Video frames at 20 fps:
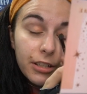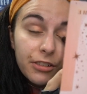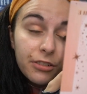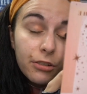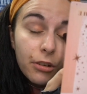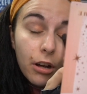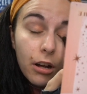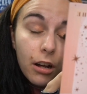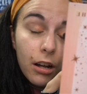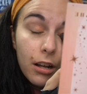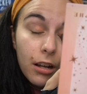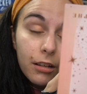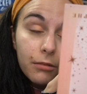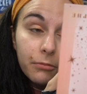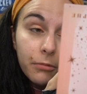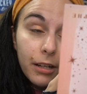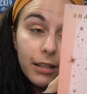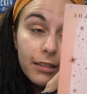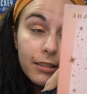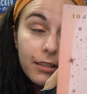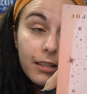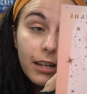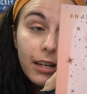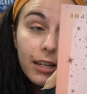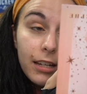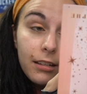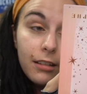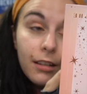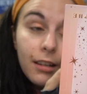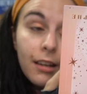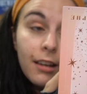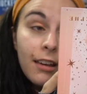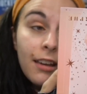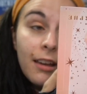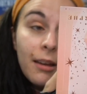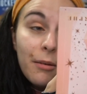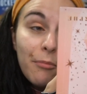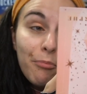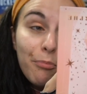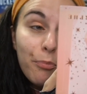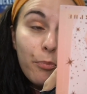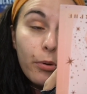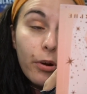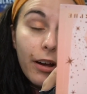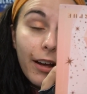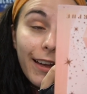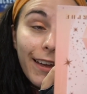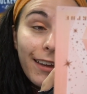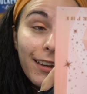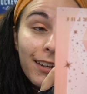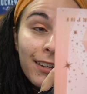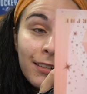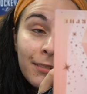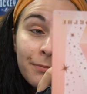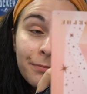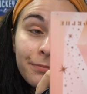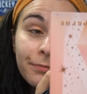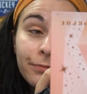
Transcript: saw on Wednesday. But